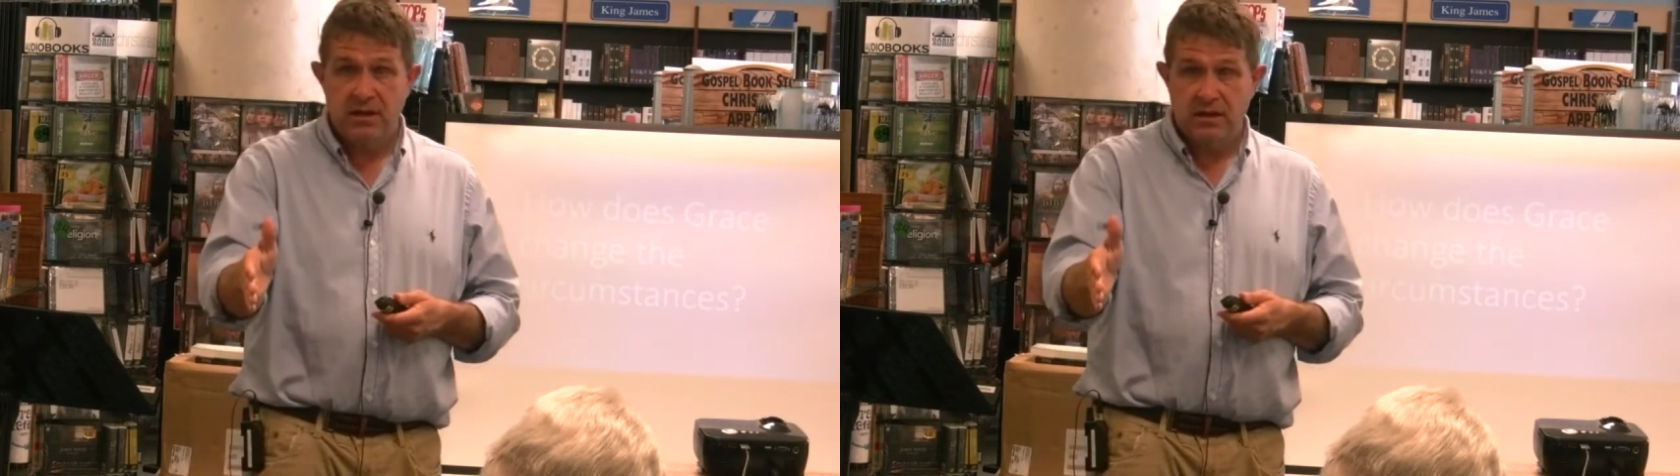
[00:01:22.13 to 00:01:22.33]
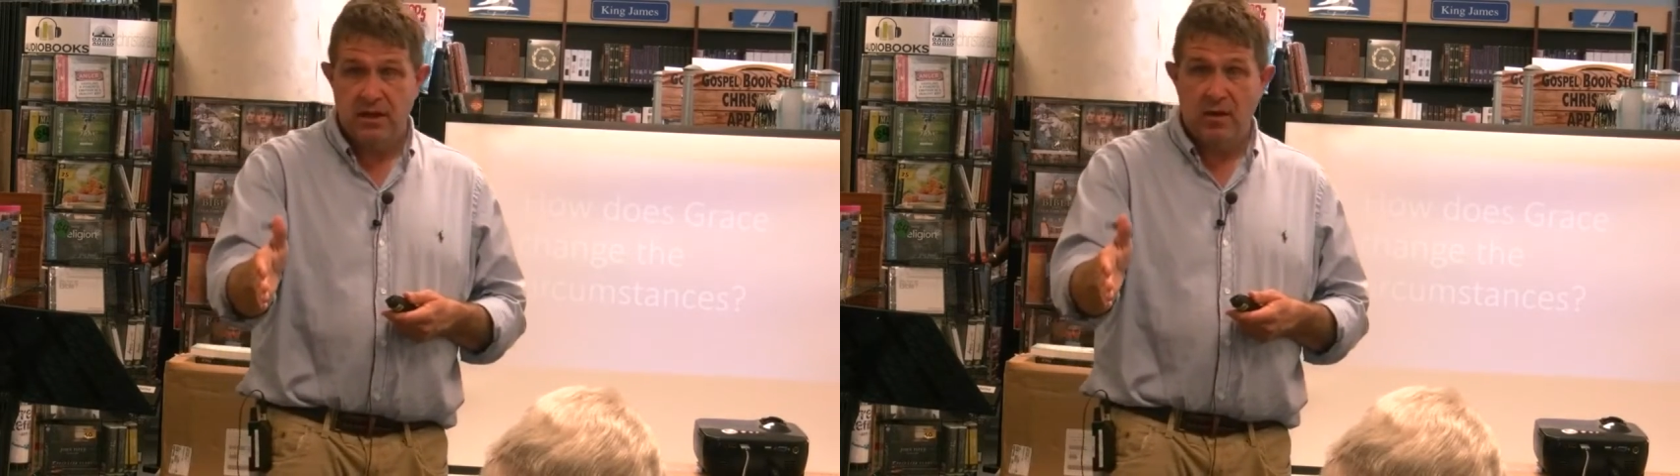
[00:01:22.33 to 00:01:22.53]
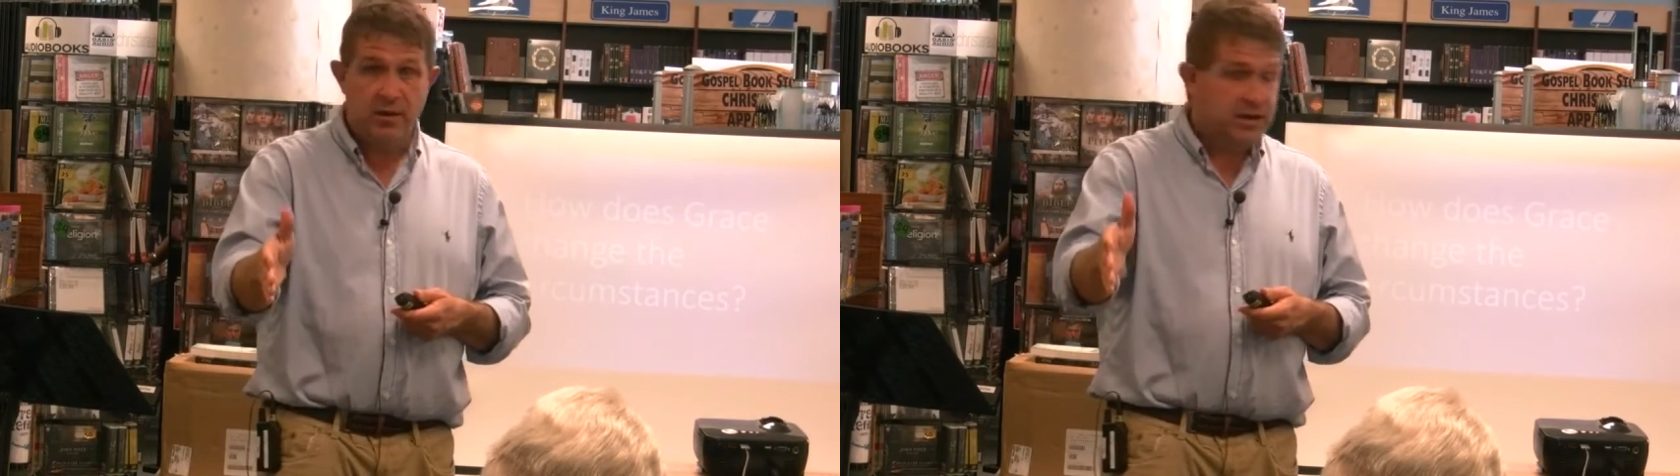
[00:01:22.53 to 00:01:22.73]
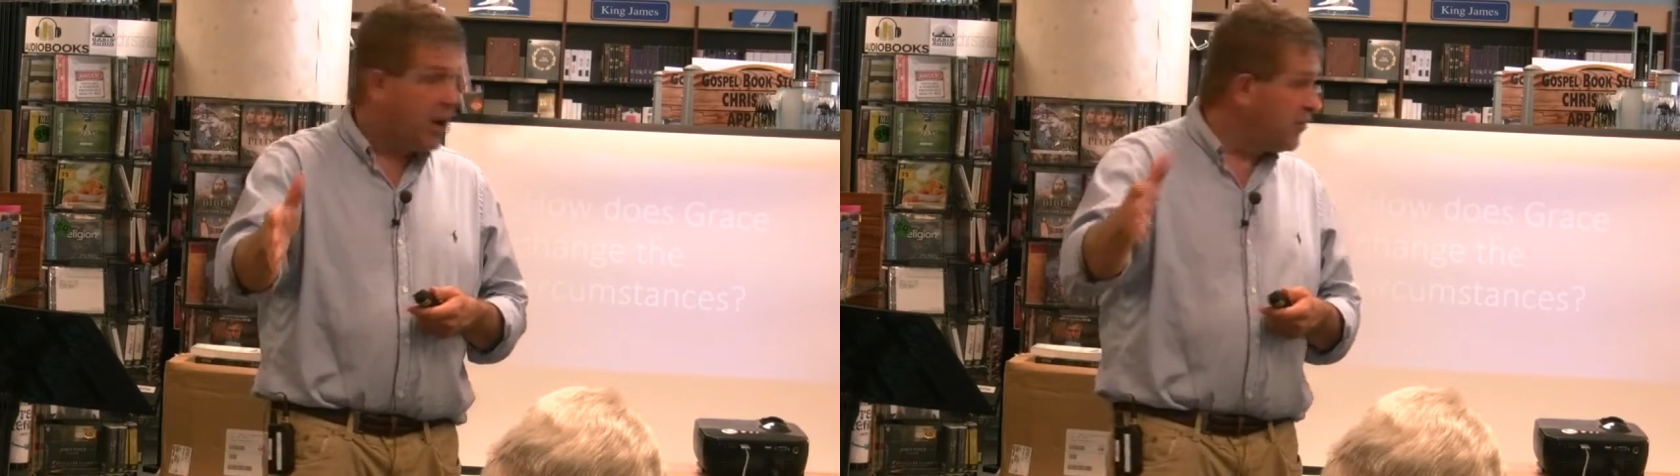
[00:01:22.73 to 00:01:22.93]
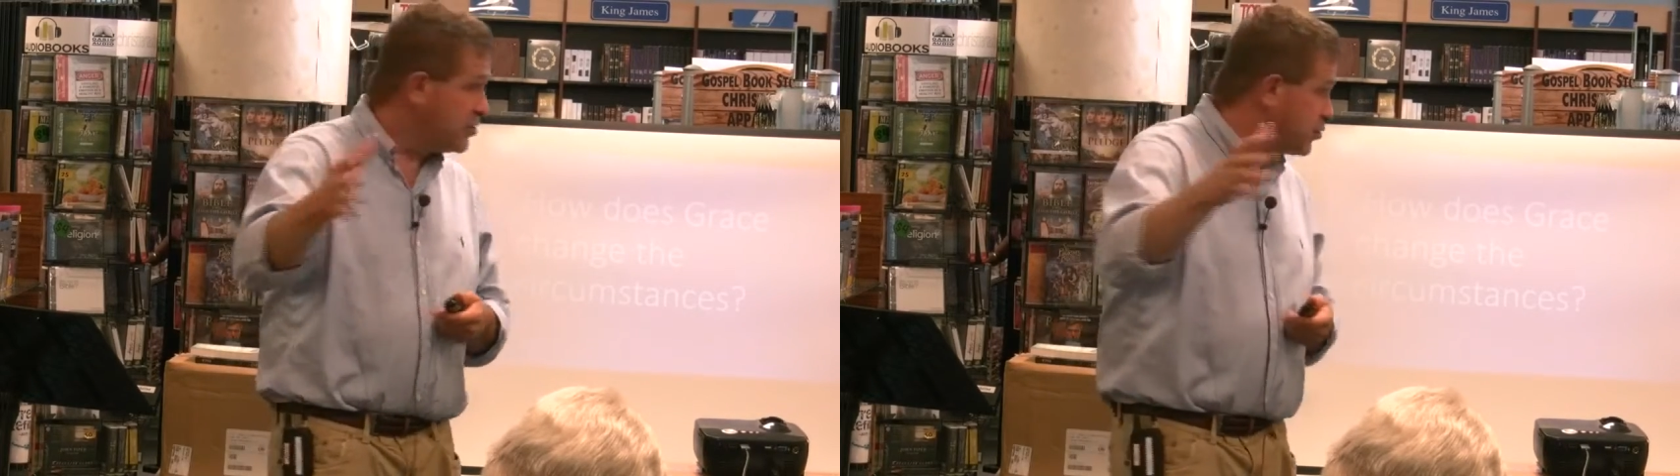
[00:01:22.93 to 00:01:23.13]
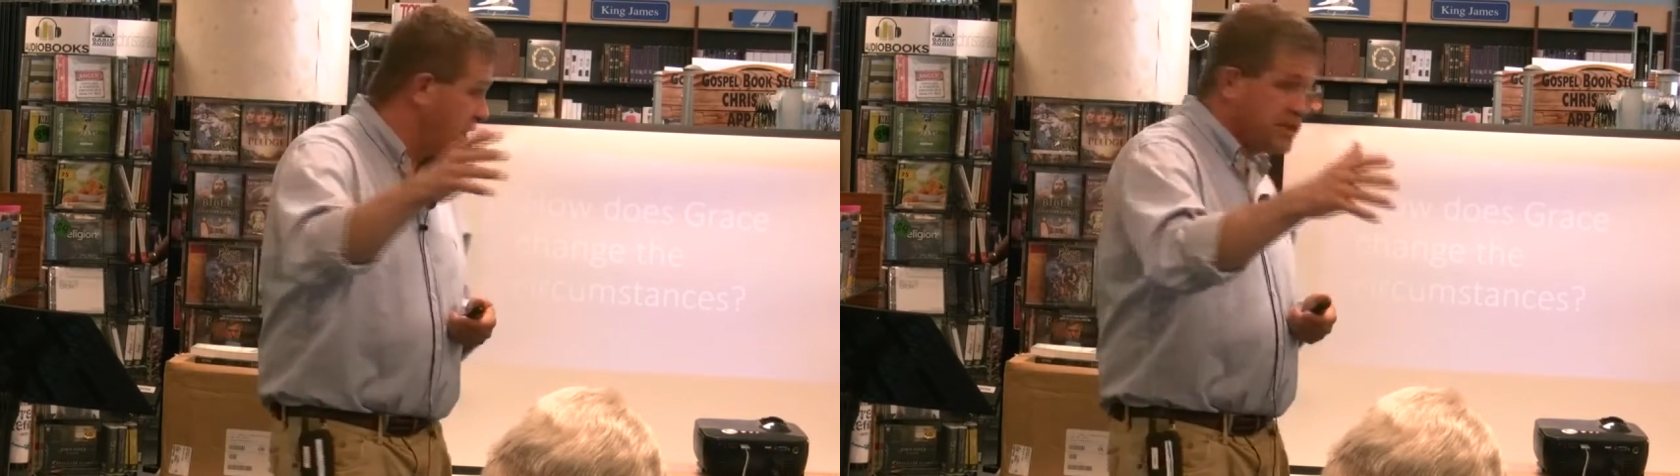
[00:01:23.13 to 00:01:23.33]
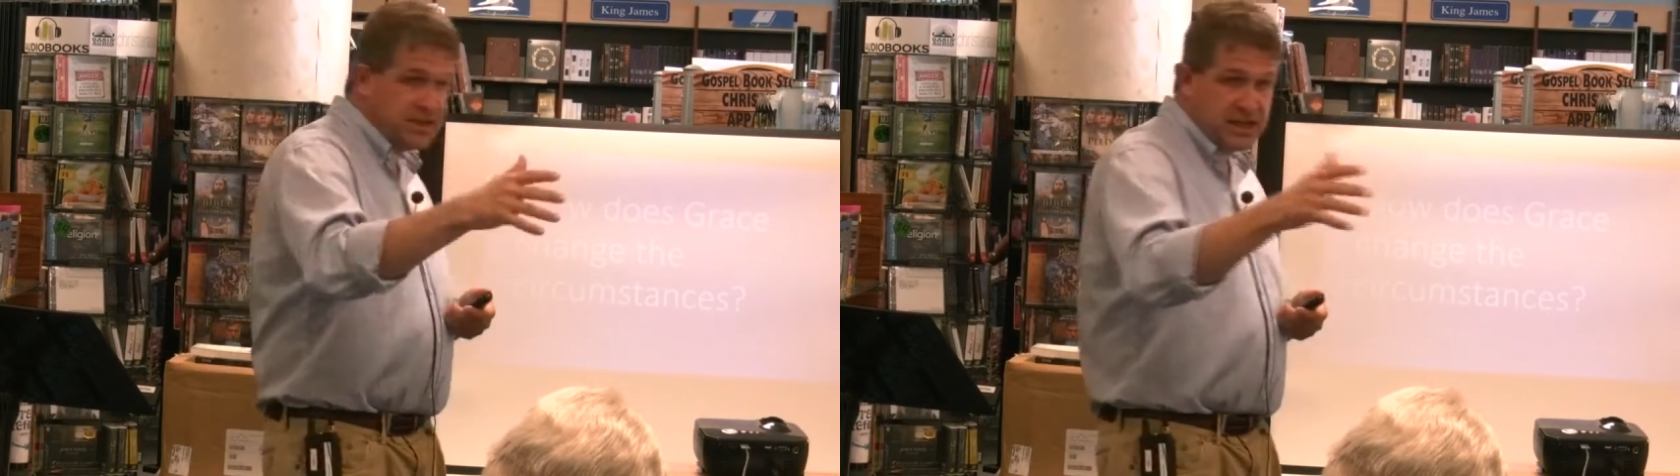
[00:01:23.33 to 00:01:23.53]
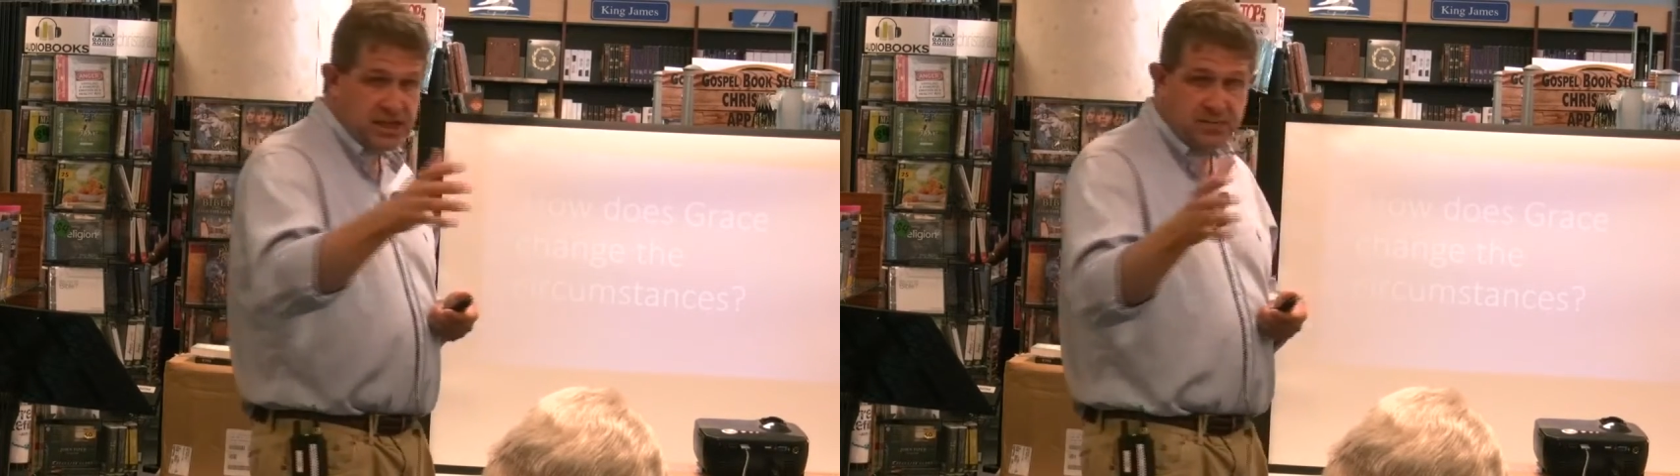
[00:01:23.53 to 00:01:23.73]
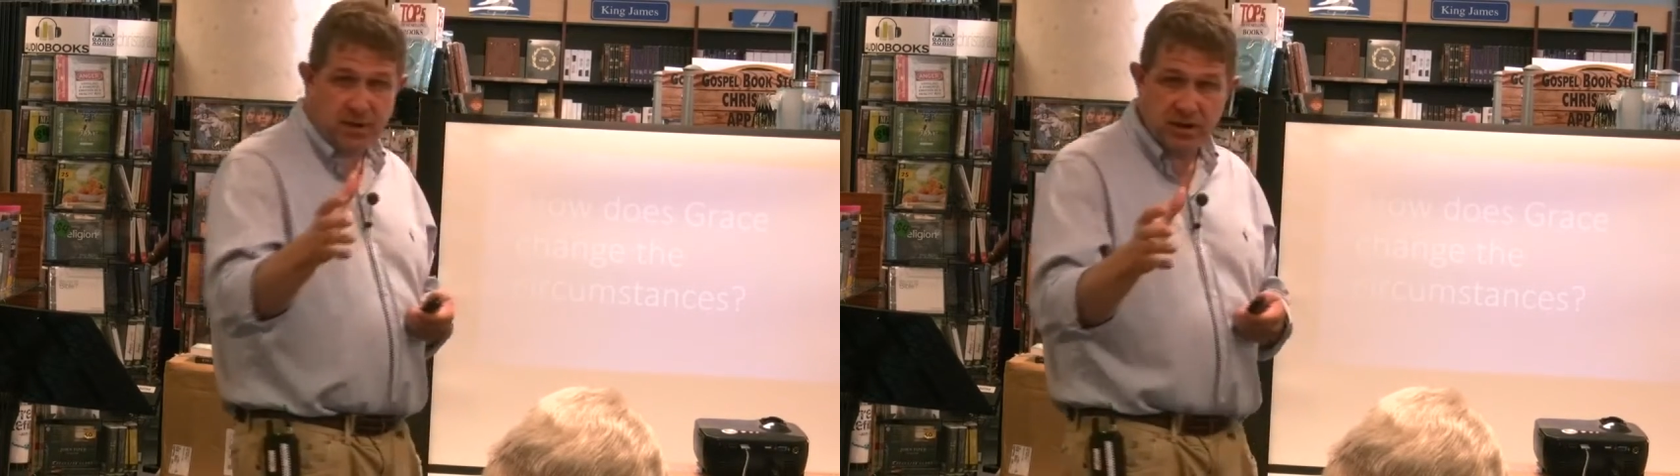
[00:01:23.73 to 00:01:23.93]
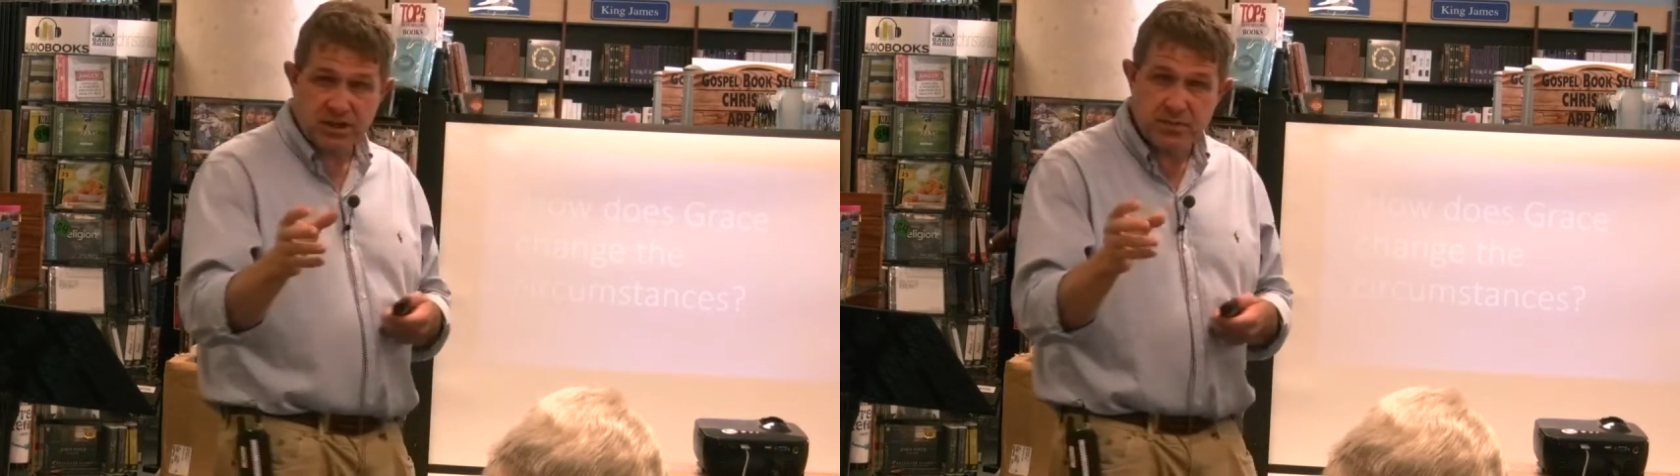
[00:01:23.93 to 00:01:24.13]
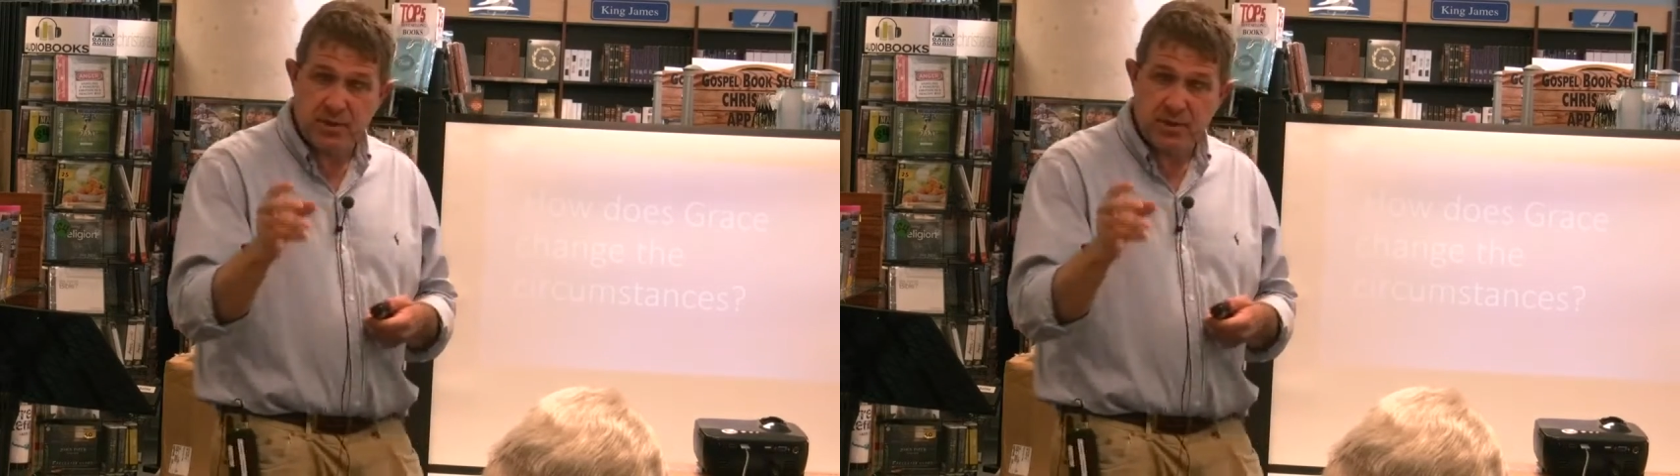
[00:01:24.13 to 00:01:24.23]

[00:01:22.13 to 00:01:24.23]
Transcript: You know, we know those Red Sea experiences,